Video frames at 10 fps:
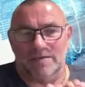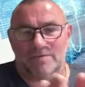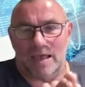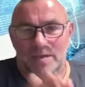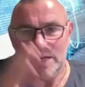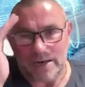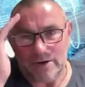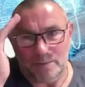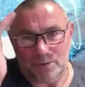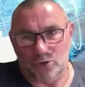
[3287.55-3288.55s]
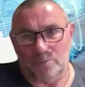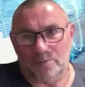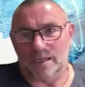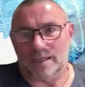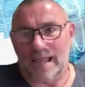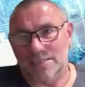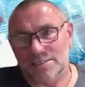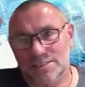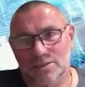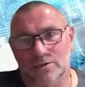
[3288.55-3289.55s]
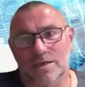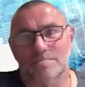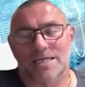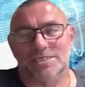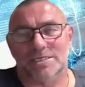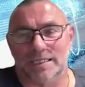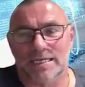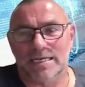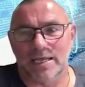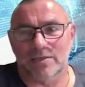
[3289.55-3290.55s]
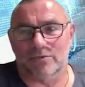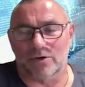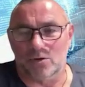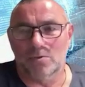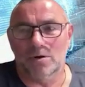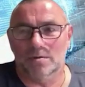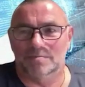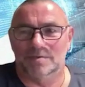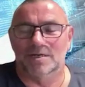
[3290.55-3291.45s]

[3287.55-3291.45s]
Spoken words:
give them an inappropriate lens to look at masculinity through,